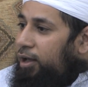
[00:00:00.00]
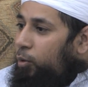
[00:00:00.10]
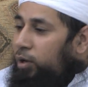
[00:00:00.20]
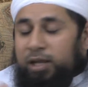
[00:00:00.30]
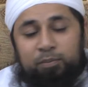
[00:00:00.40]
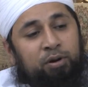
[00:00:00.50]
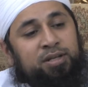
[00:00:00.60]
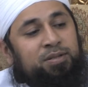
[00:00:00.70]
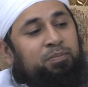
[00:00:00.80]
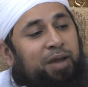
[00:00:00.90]
When he
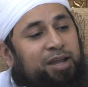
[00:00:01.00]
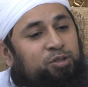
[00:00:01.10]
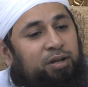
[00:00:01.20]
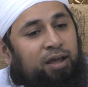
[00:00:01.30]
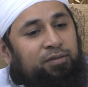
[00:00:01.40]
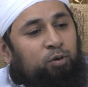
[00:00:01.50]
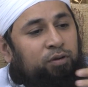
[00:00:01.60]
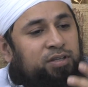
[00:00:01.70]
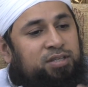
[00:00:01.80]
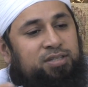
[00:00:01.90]
brings him back to life, all
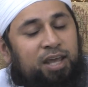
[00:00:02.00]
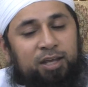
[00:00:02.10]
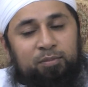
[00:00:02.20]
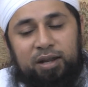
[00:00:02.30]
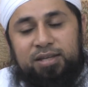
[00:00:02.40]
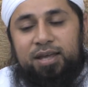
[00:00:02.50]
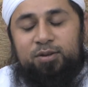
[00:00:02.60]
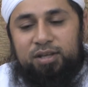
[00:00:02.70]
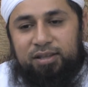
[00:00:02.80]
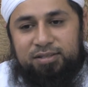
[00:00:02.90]
of this has taken place
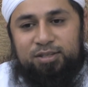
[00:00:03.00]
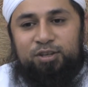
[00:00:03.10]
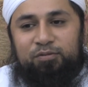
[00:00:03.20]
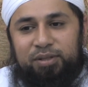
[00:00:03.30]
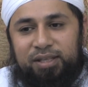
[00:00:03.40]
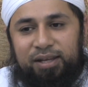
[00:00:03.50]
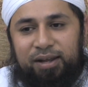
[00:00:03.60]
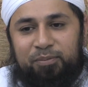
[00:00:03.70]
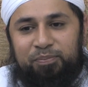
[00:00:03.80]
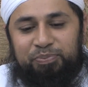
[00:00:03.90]
outside the city of Medina.